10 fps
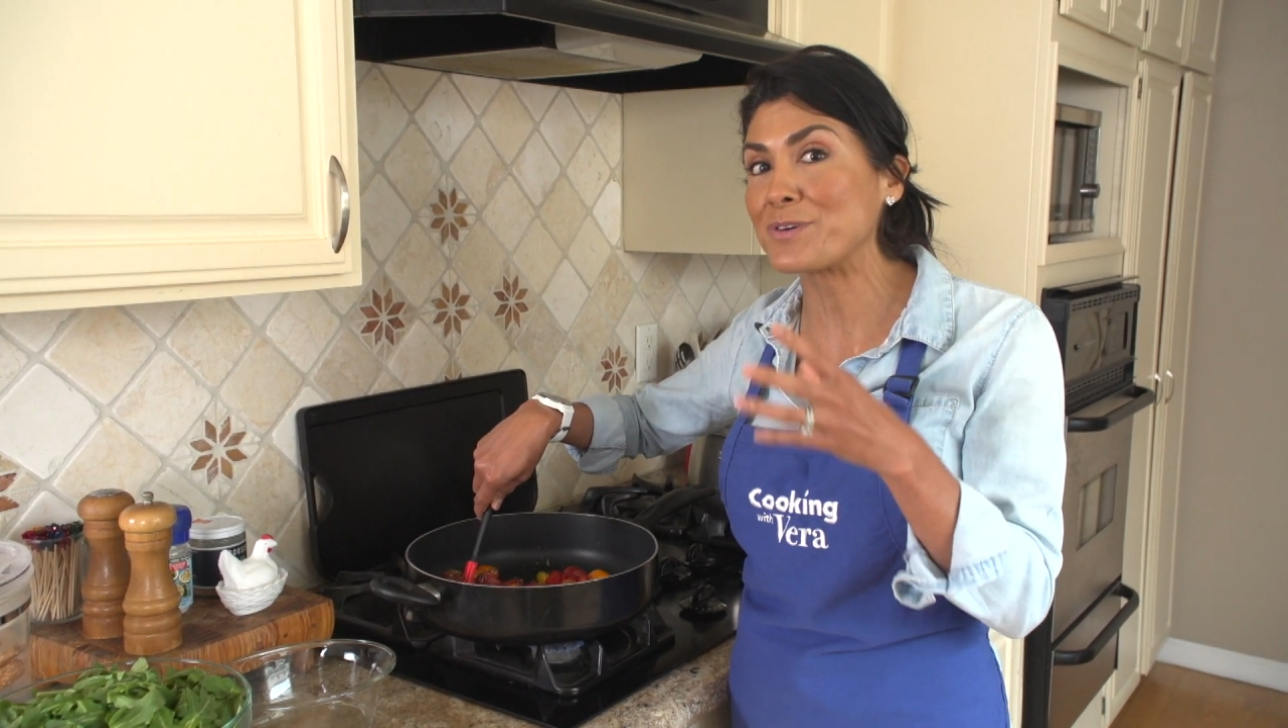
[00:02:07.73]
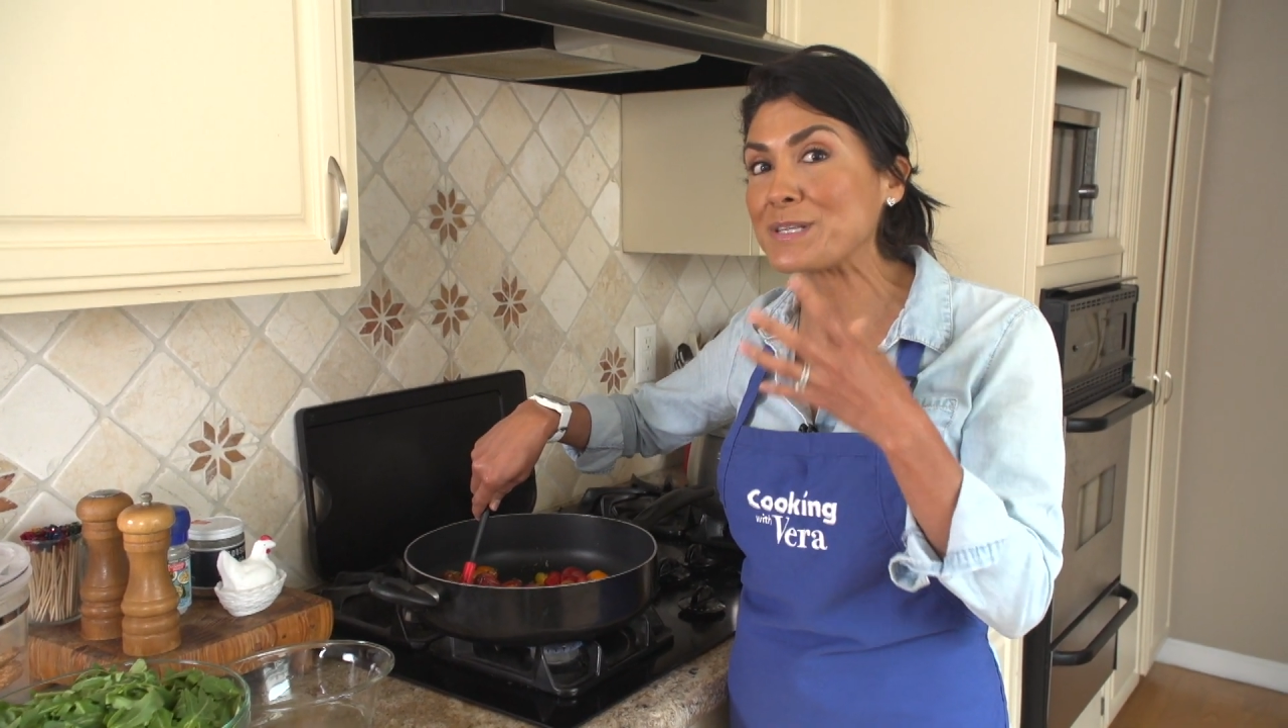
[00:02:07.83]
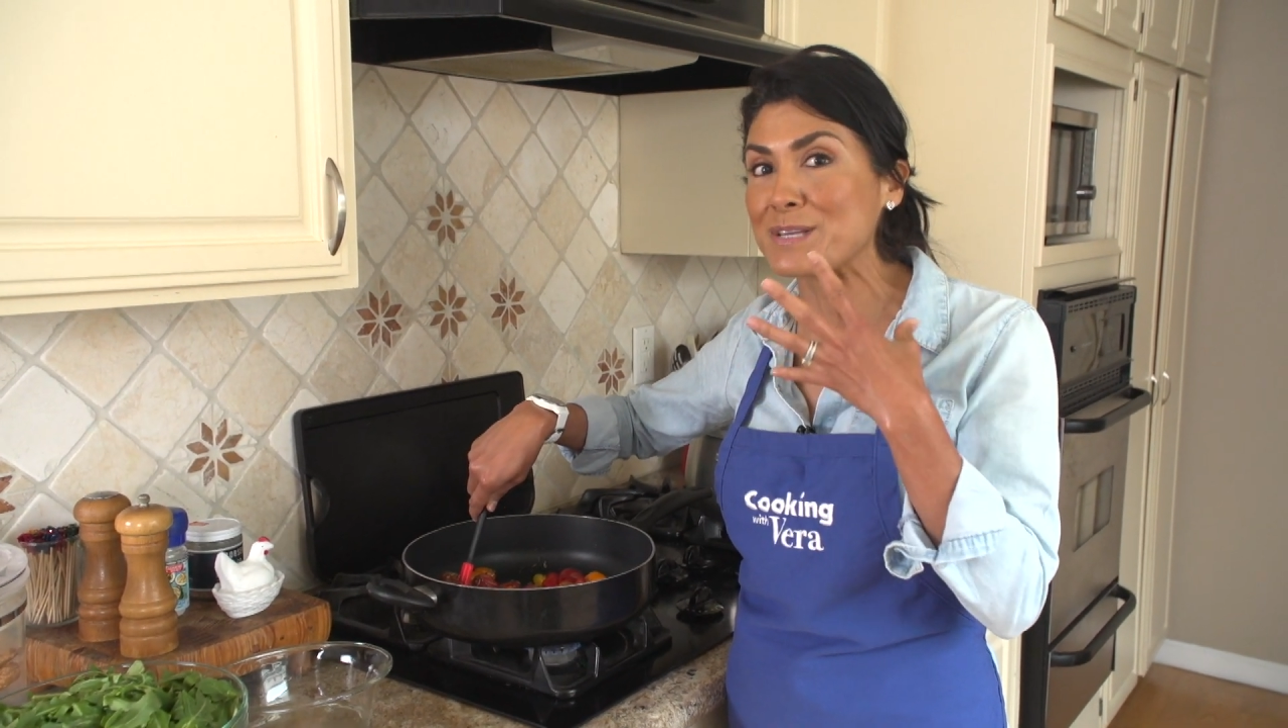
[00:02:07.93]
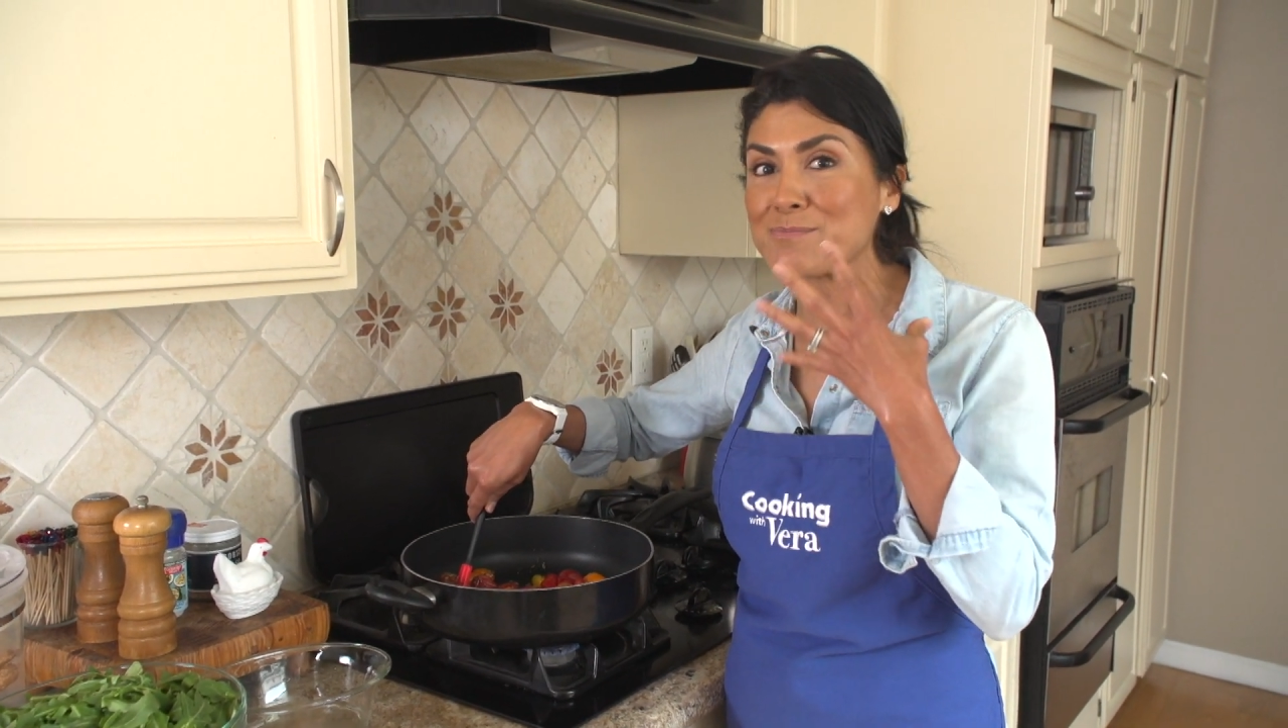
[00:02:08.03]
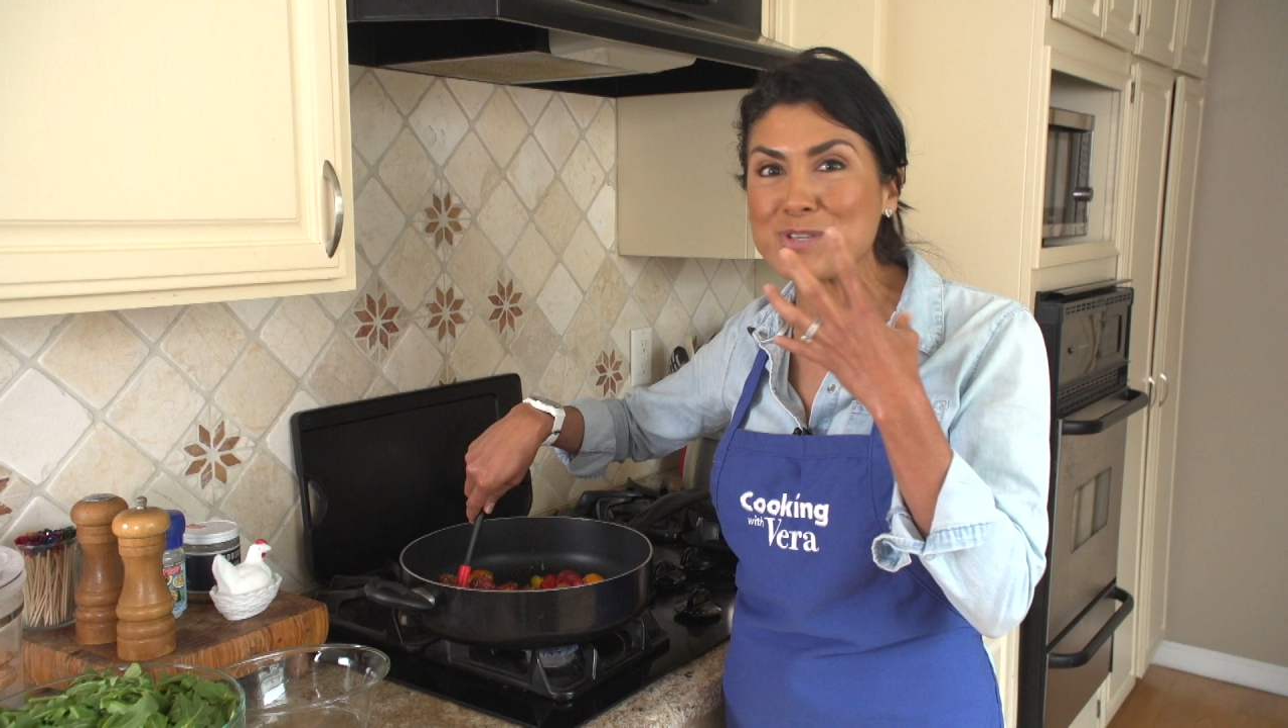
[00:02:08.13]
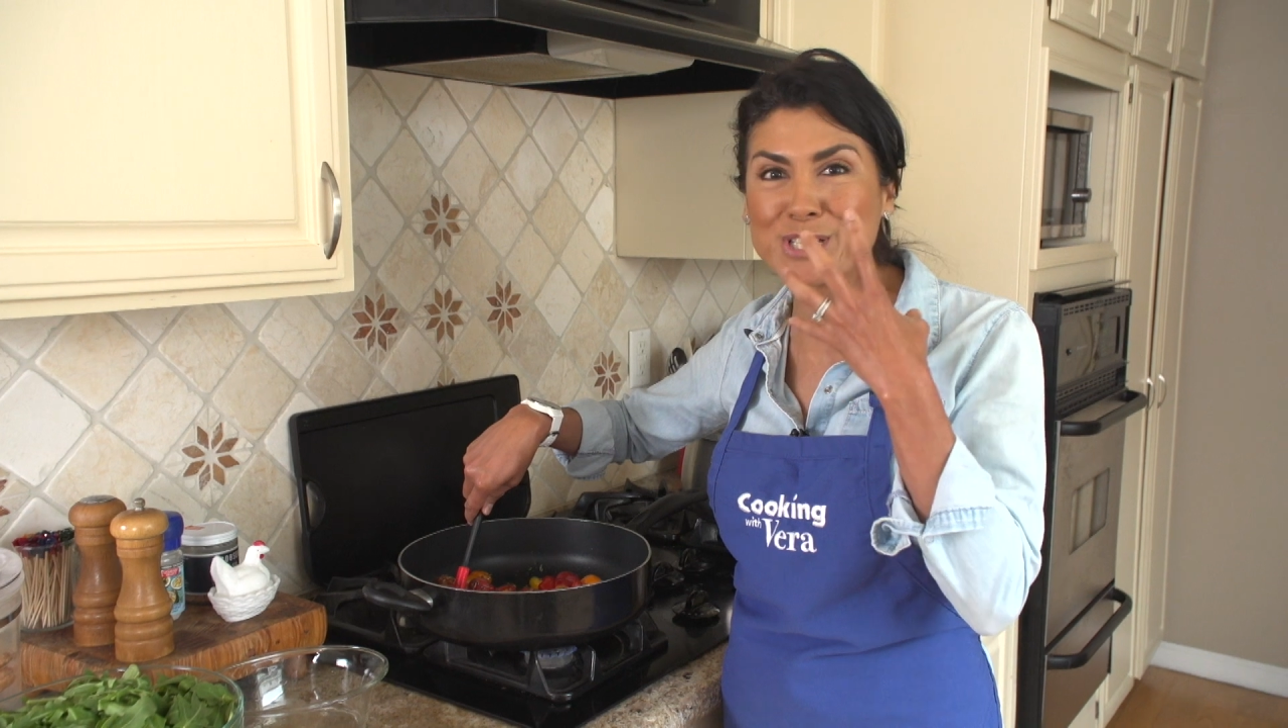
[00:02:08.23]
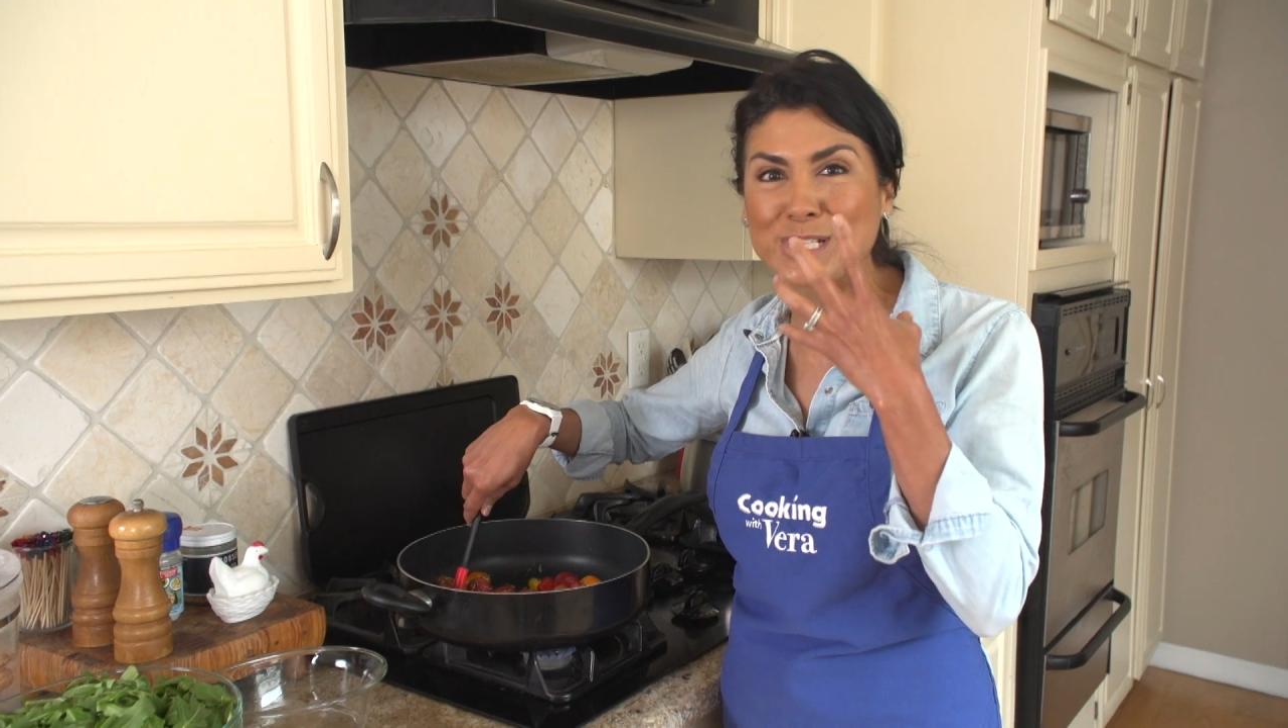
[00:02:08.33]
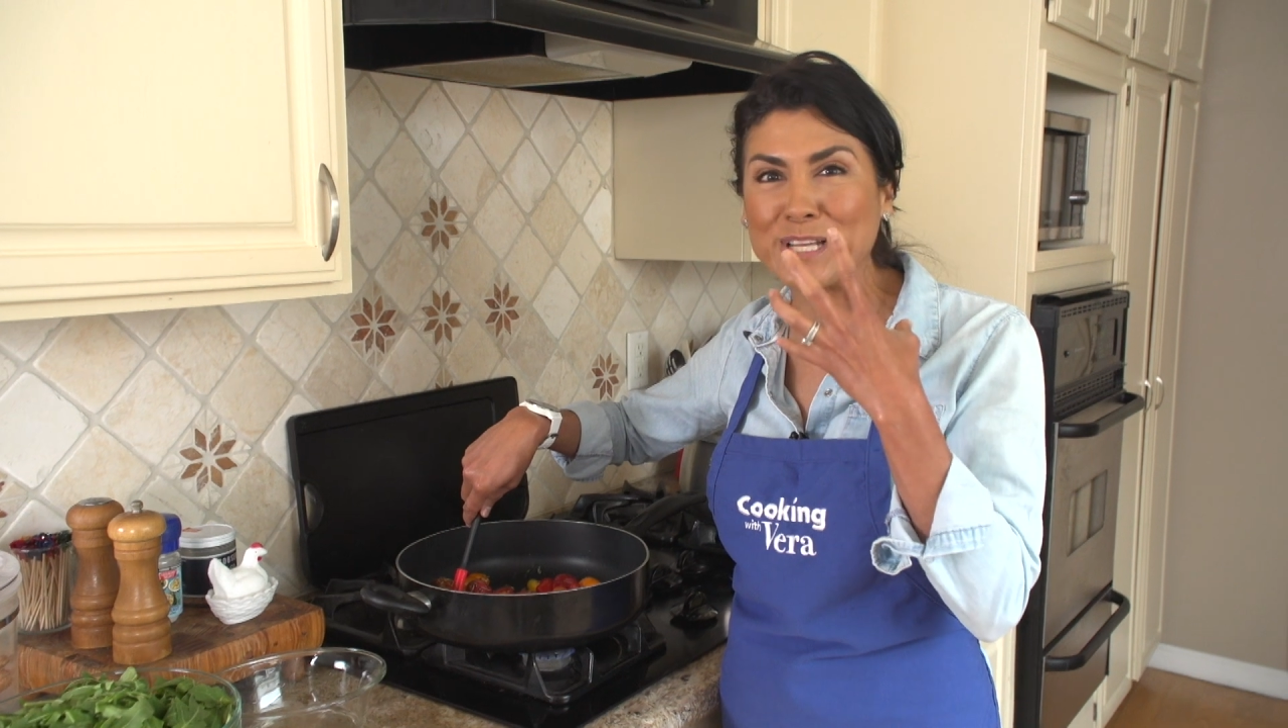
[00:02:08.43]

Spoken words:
and some are still